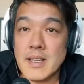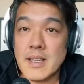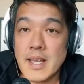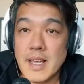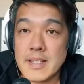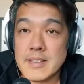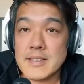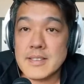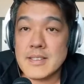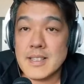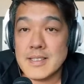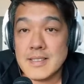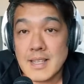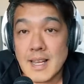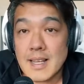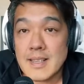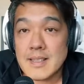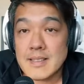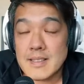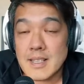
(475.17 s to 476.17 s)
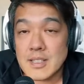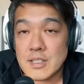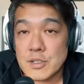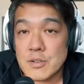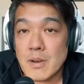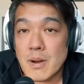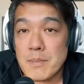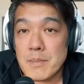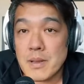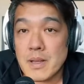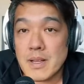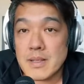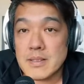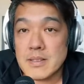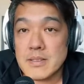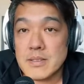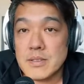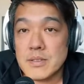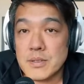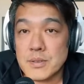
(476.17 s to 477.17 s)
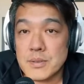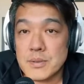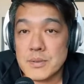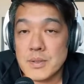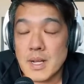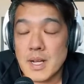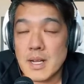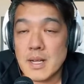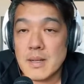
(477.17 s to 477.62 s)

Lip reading: Hence the data's extrapolated to